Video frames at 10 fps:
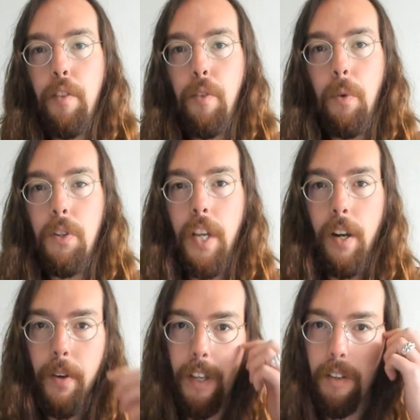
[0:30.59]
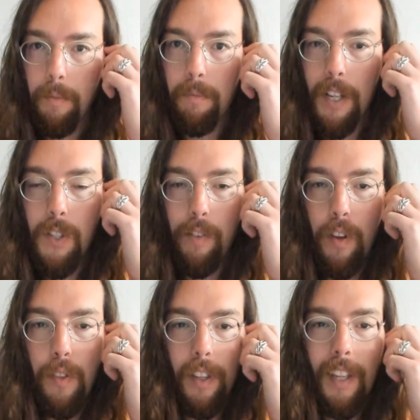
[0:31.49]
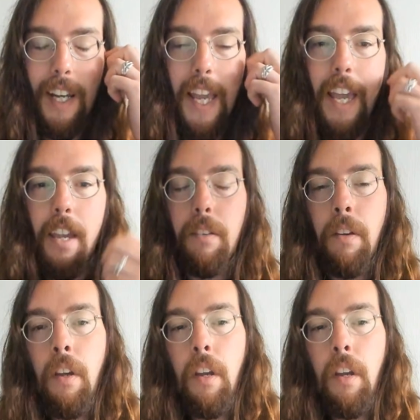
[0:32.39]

authoritarian, and that's everything that I hate.